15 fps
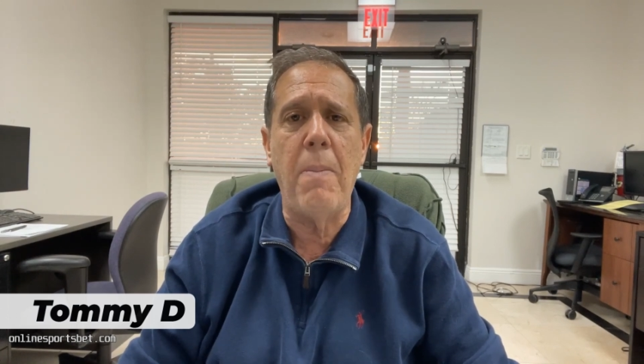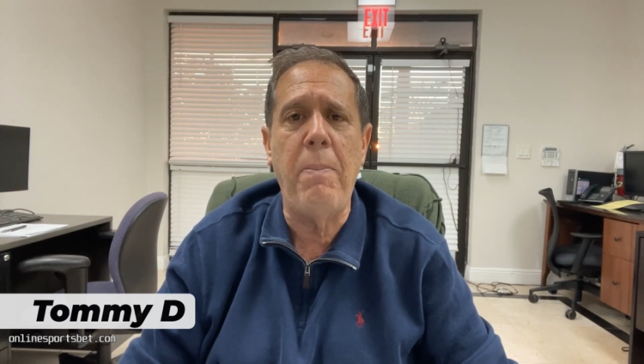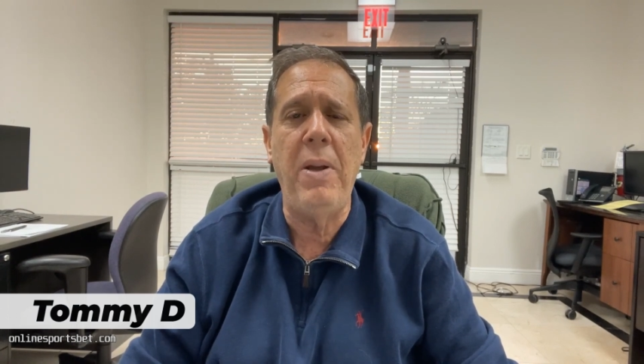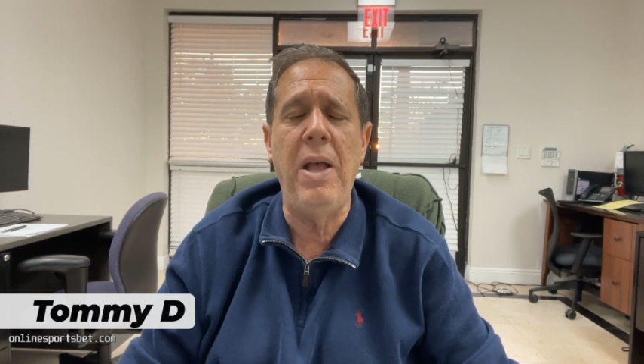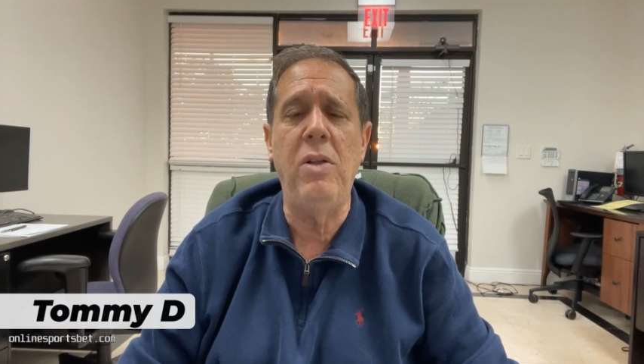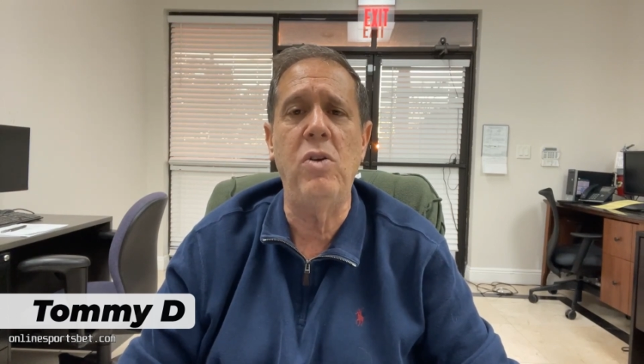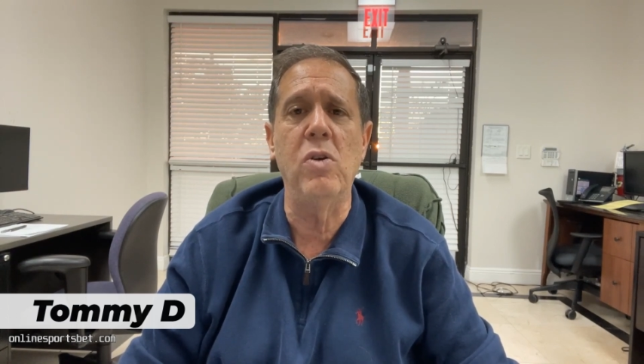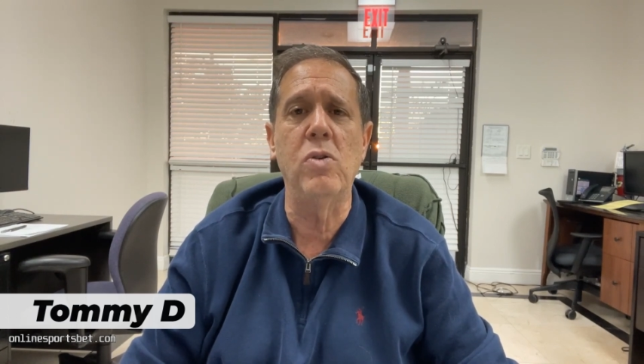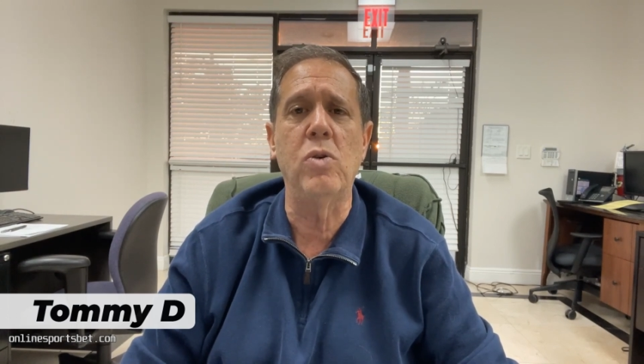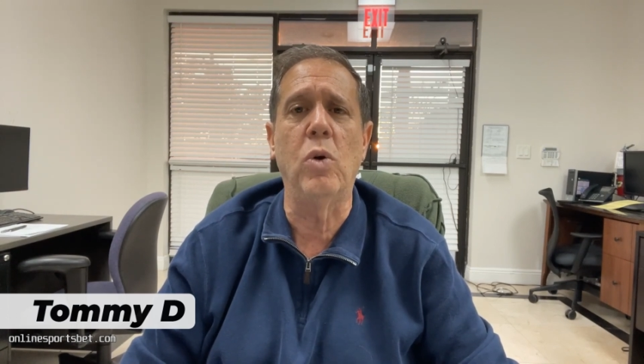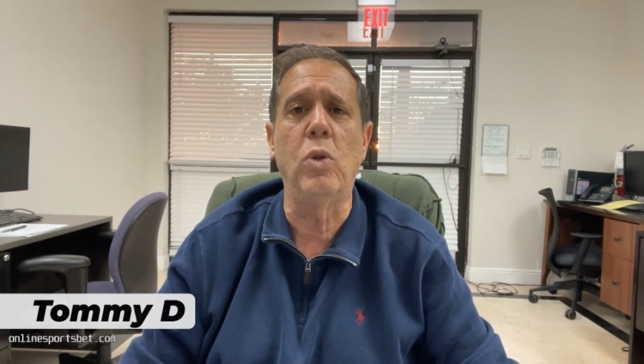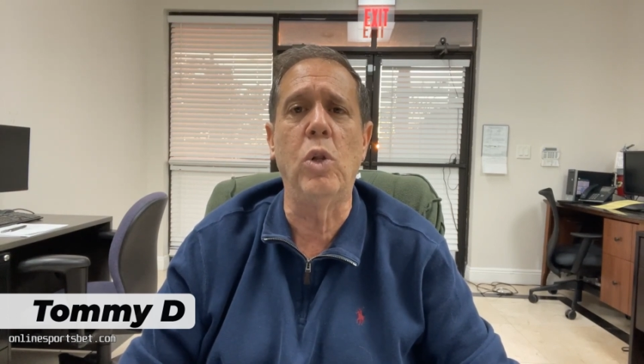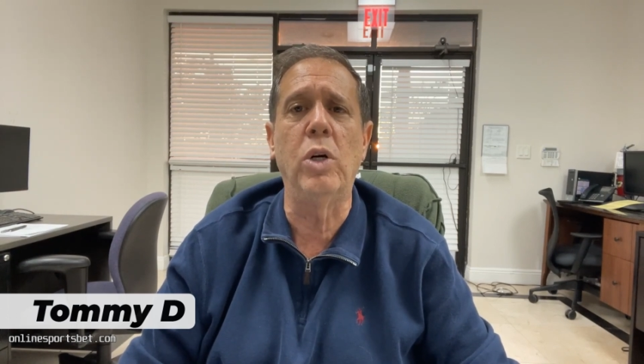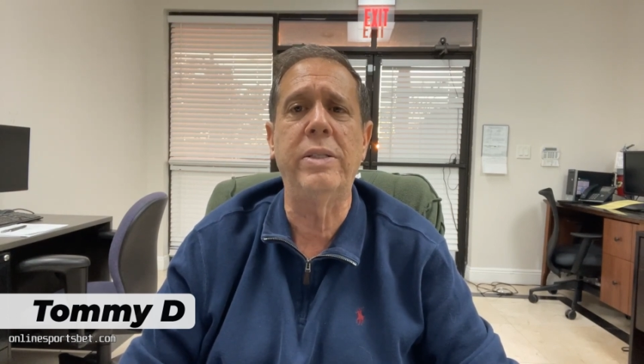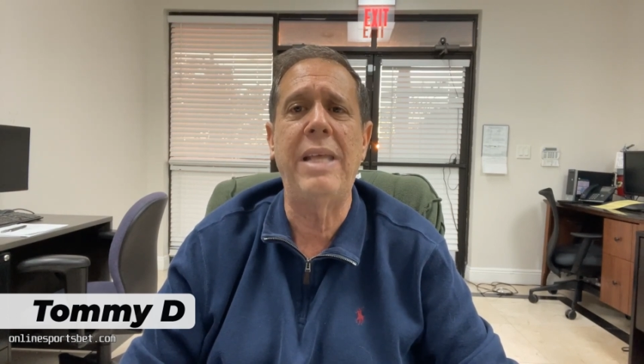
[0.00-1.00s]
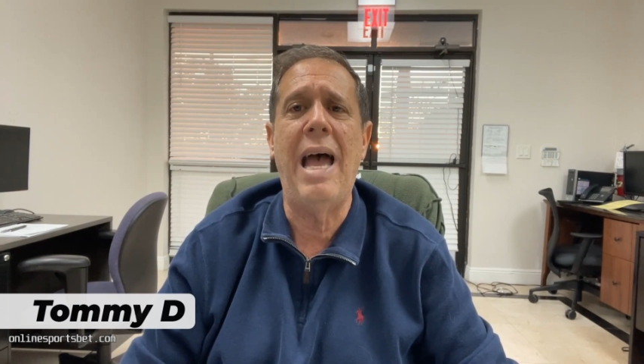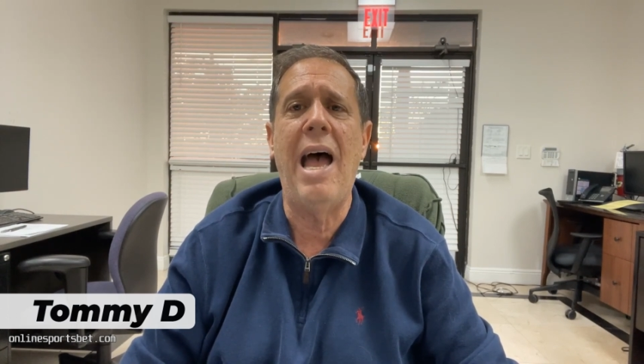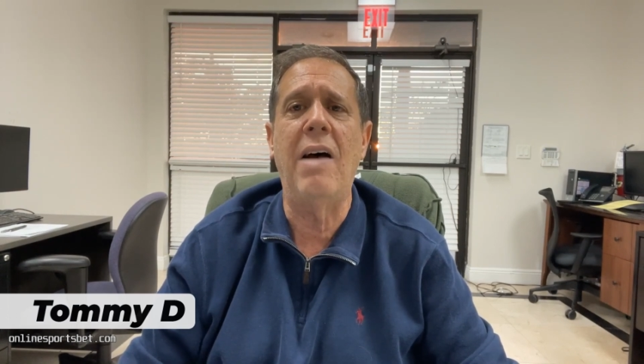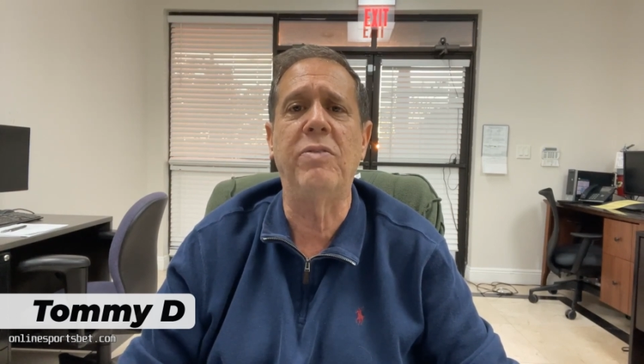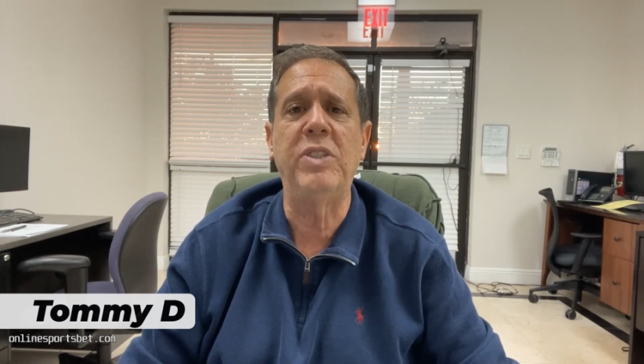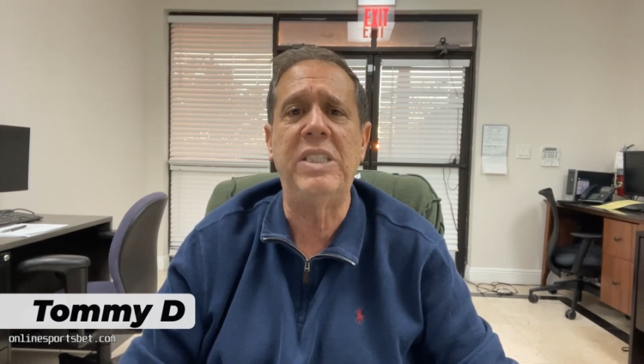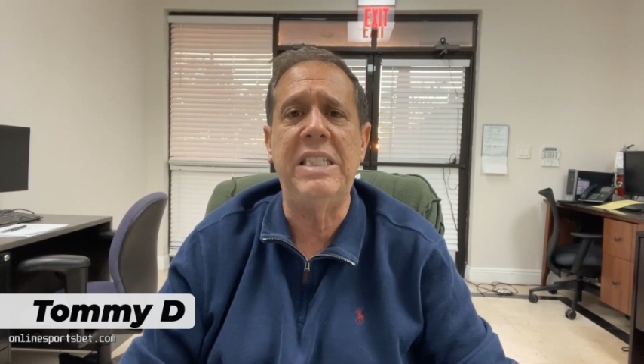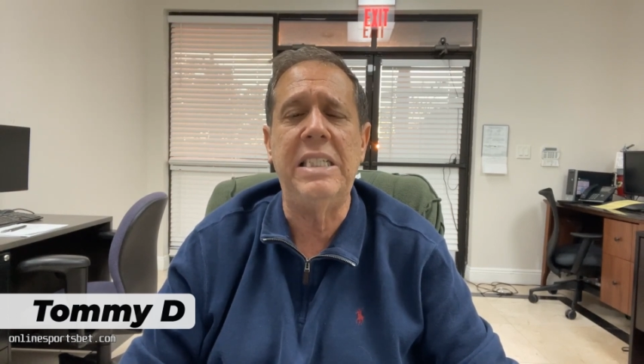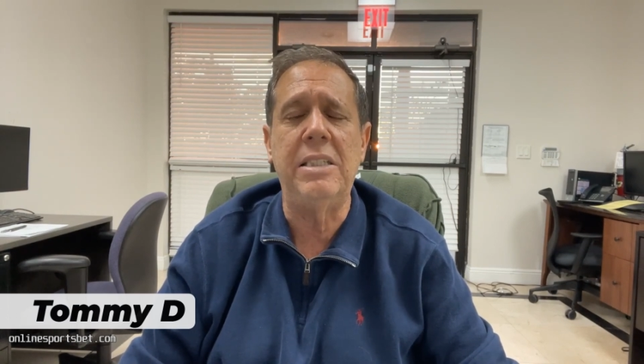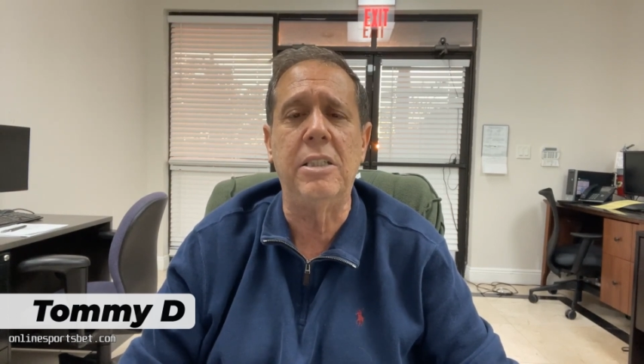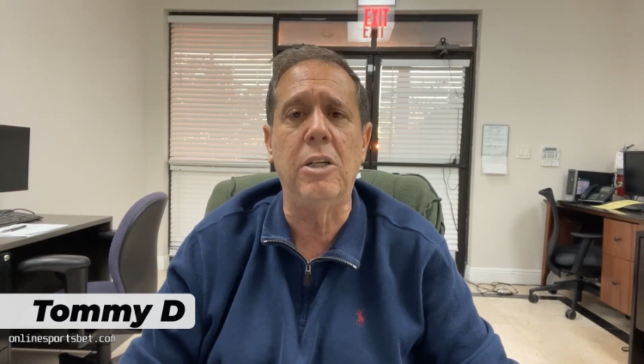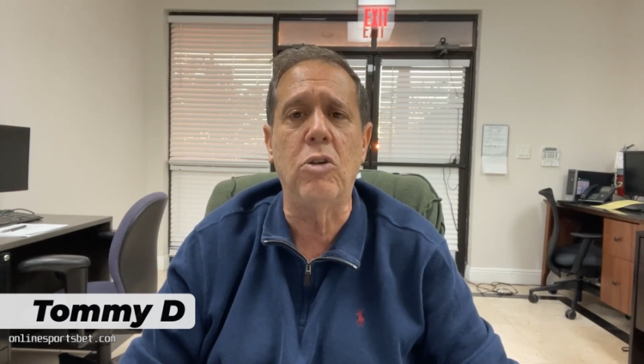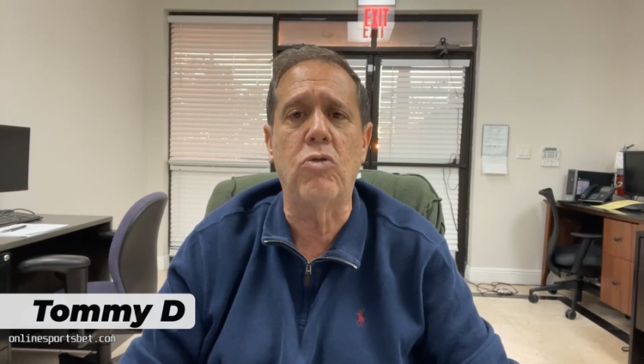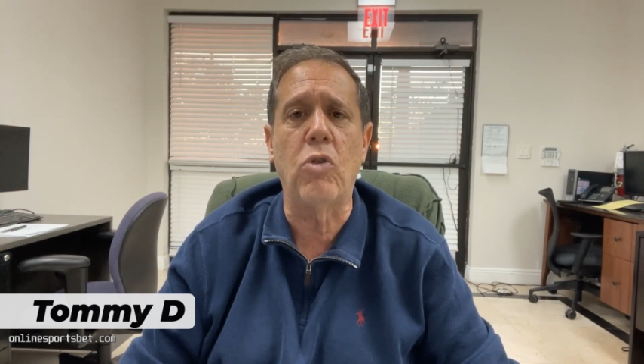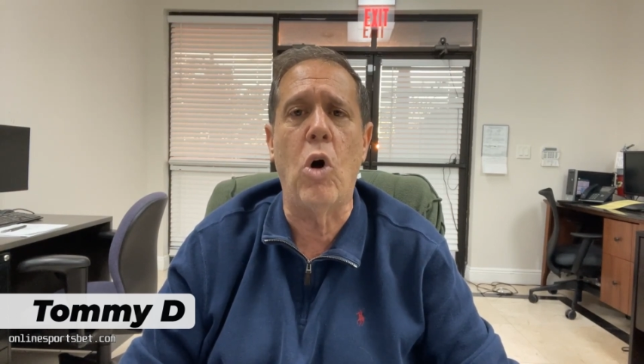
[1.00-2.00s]
pitchers who look to have
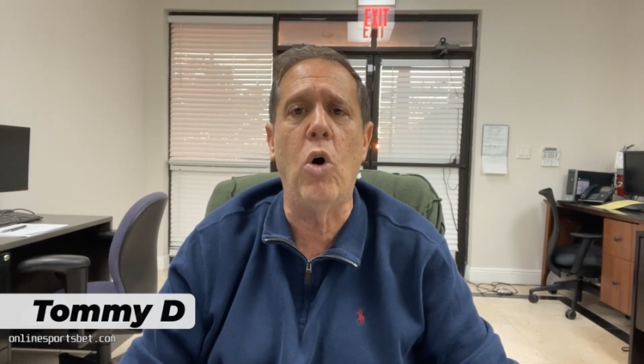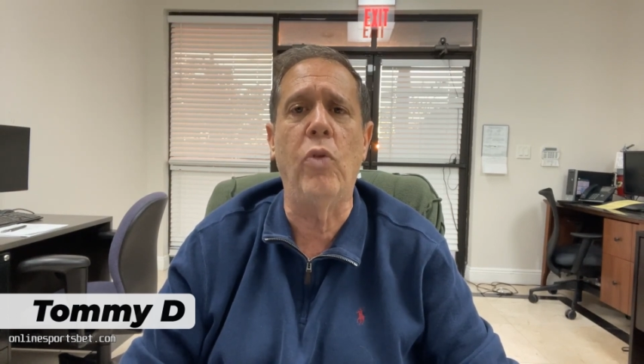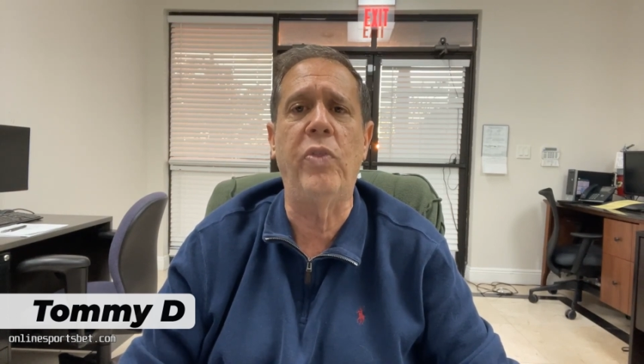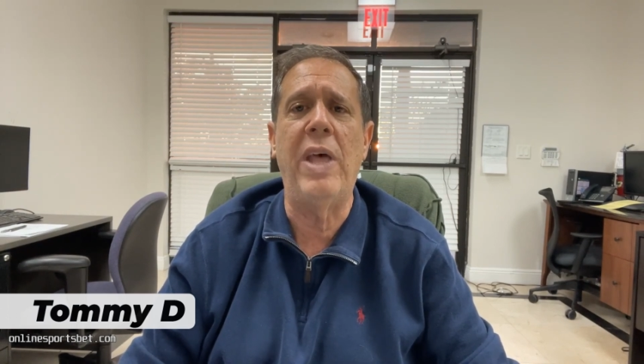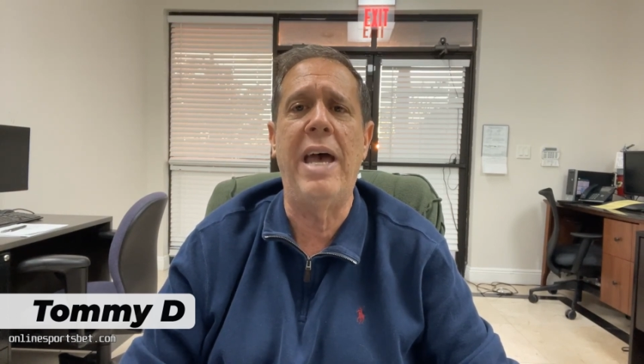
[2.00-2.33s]
season growth